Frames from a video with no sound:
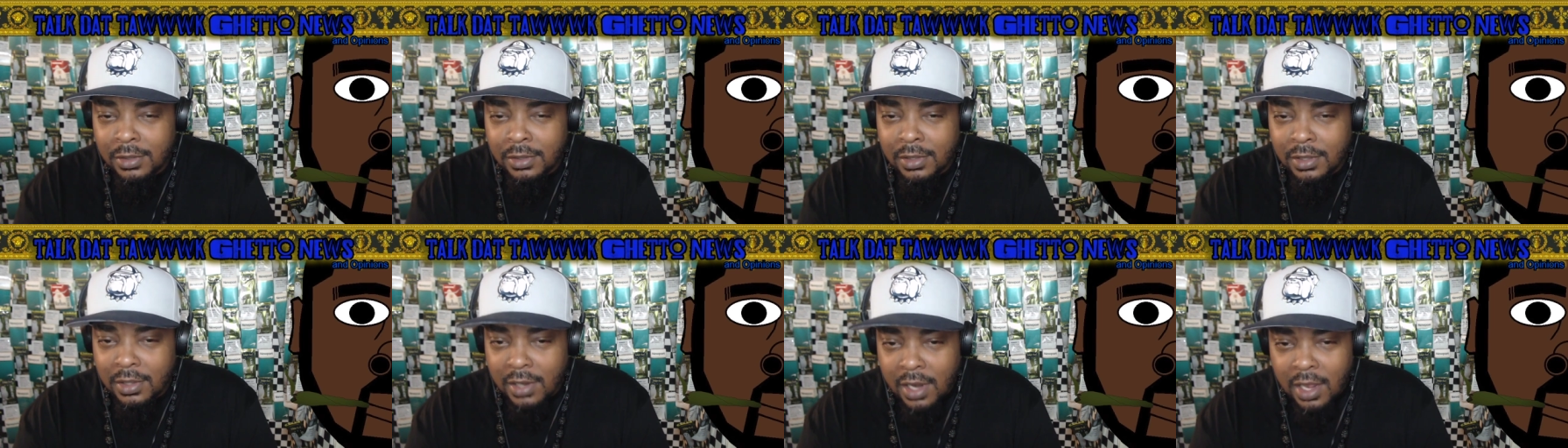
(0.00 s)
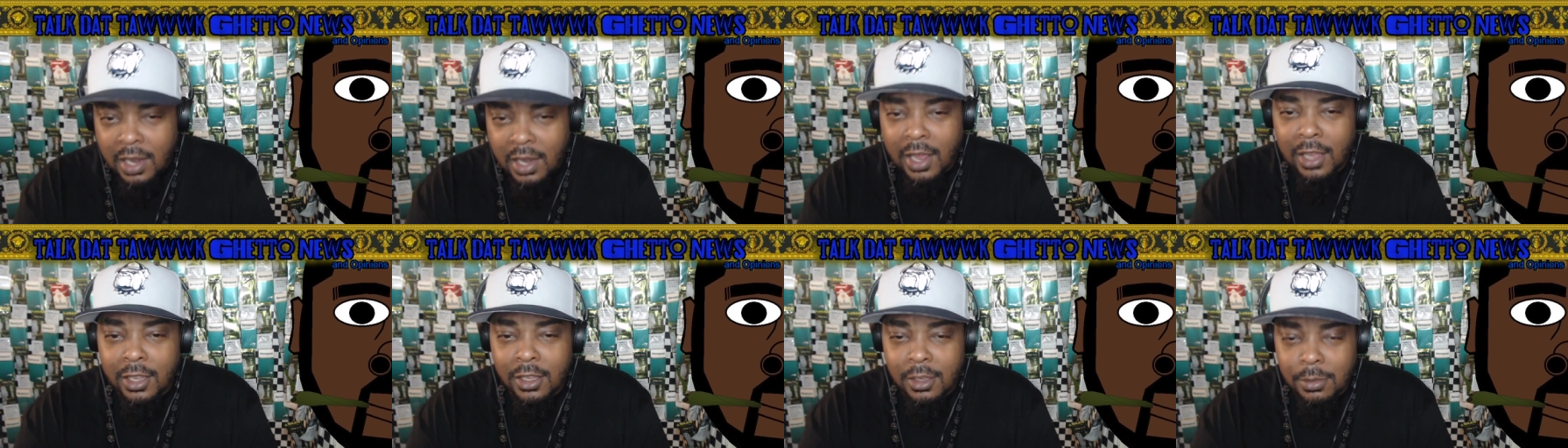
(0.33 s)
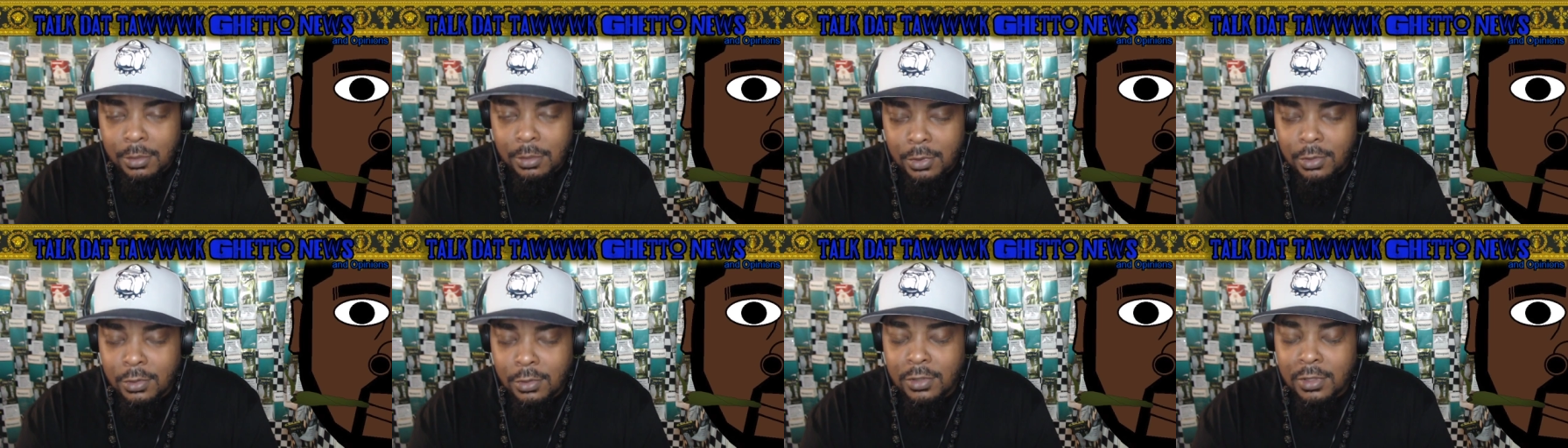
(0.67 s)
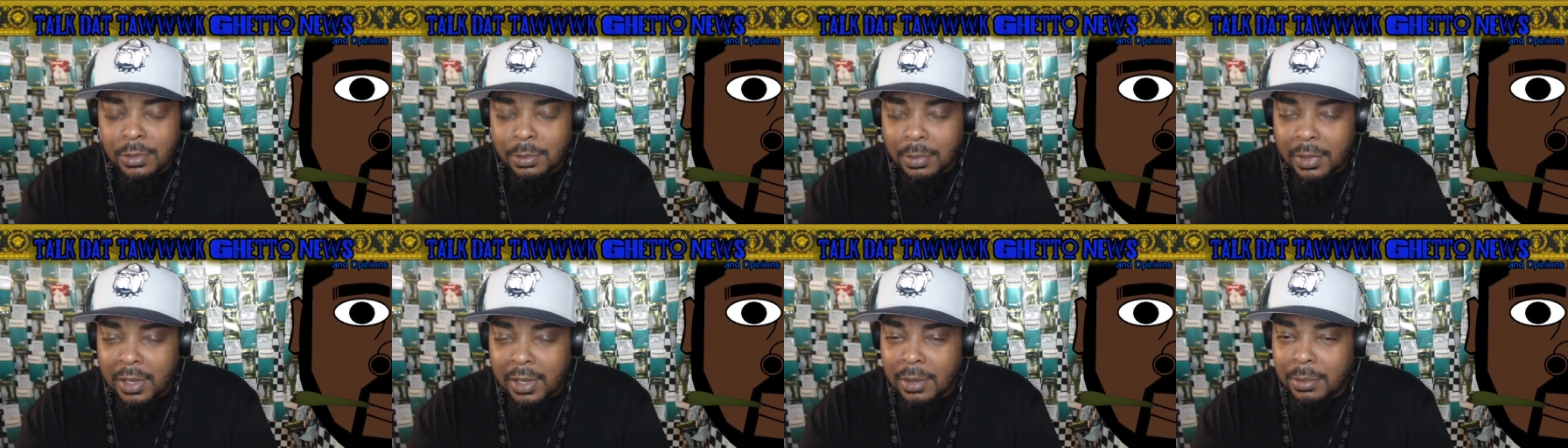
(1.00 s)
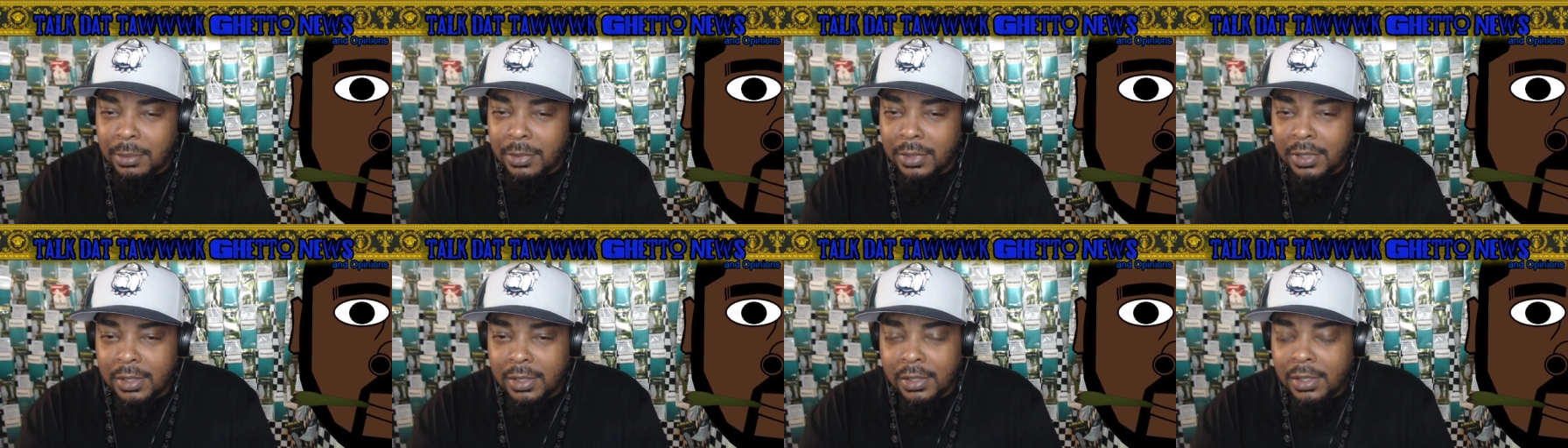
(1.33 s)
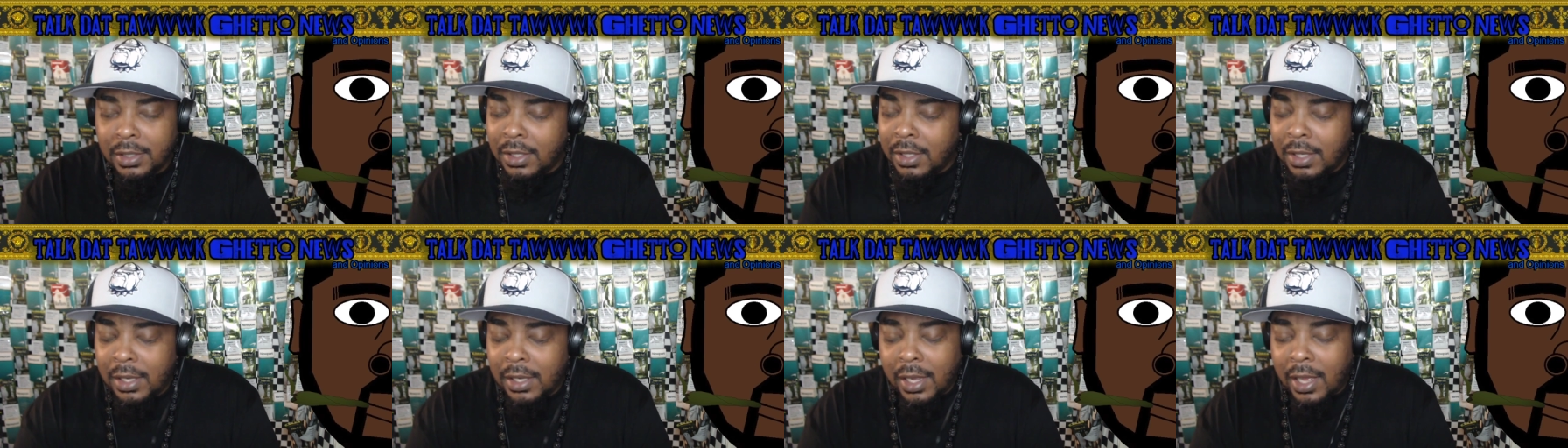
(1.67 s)
Not like your music, man, but
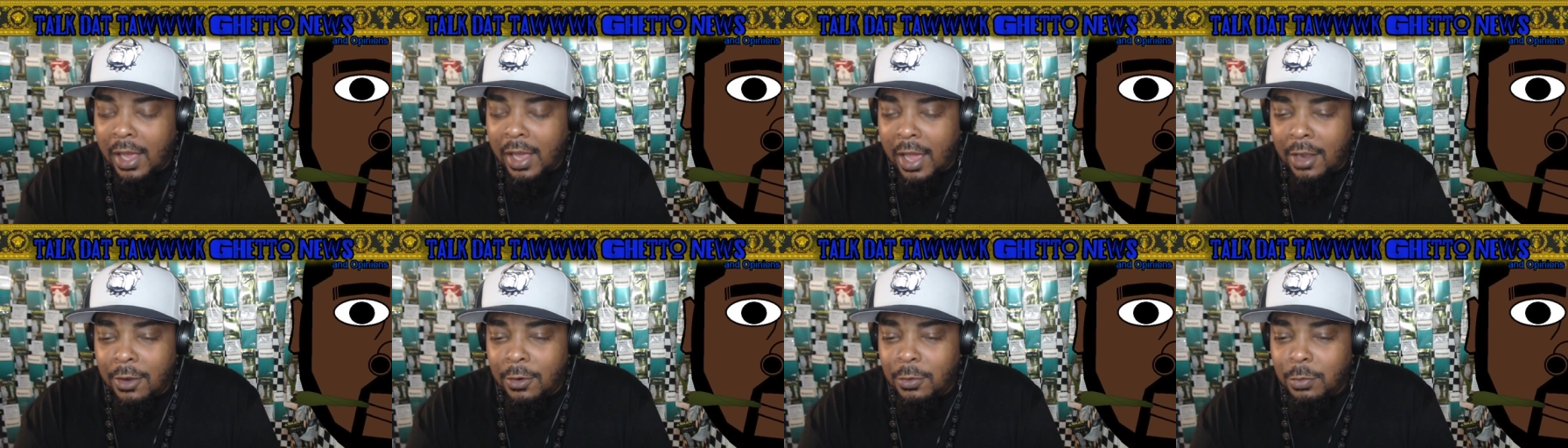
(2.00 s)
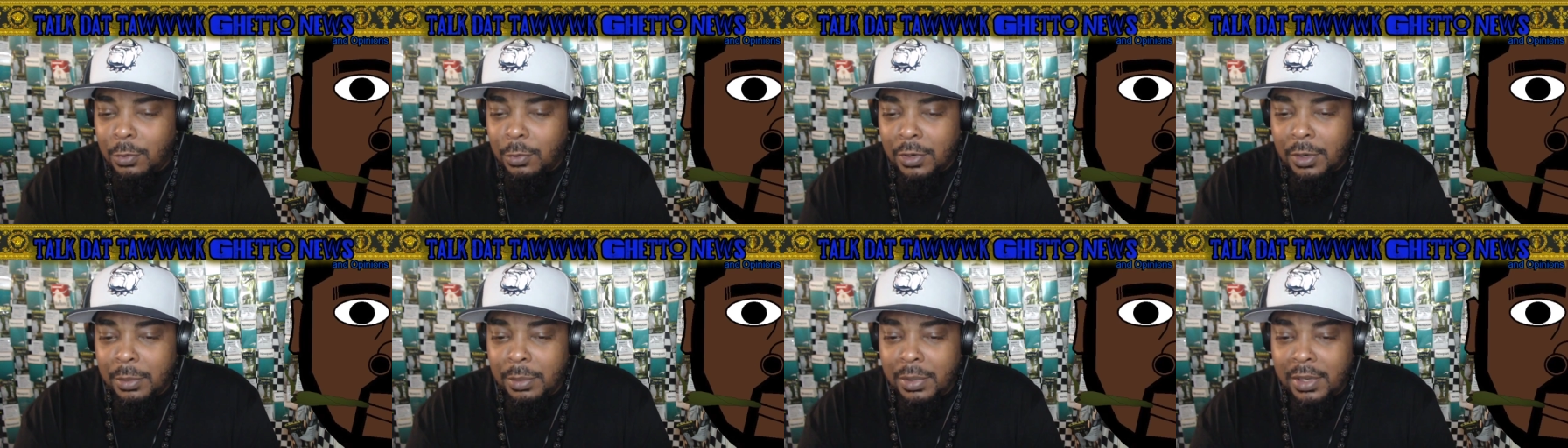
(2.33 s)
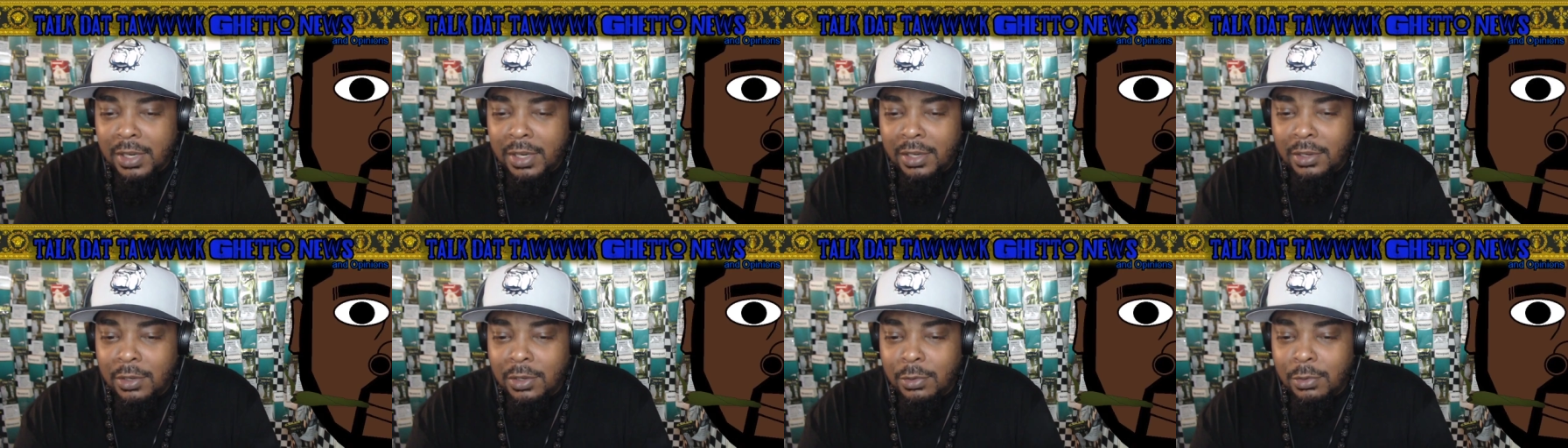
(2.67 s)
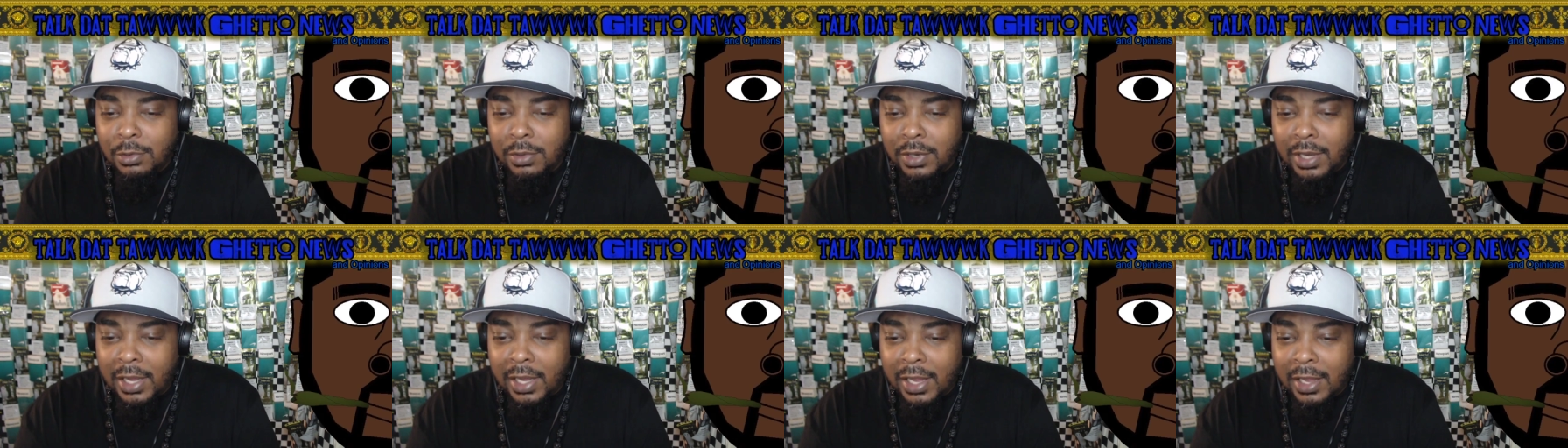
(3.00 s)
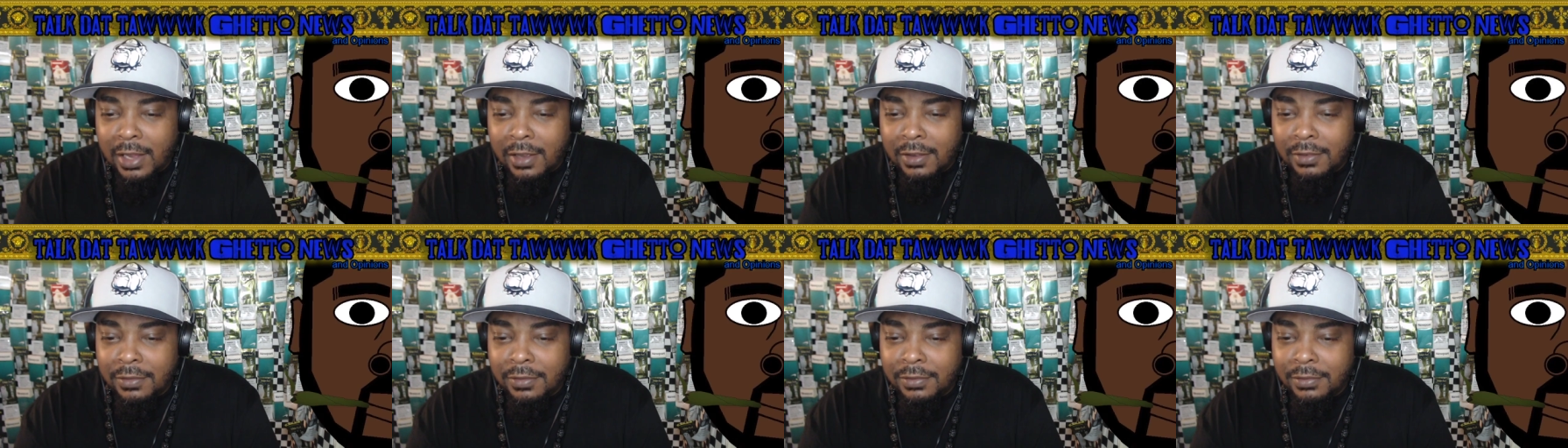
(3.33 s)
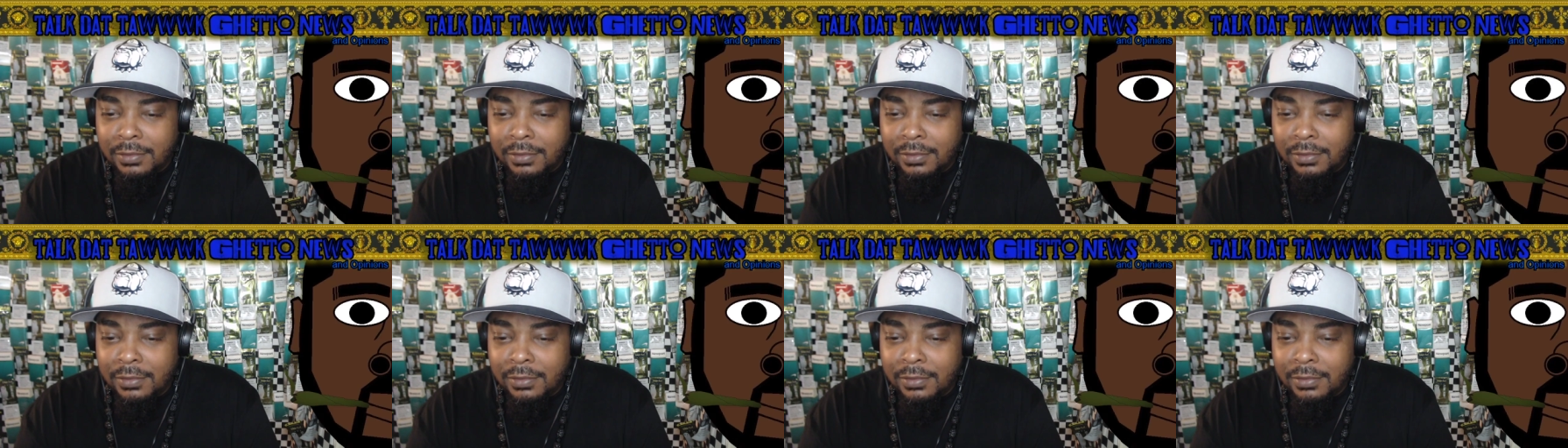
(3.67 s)
I don't want to be the dude to have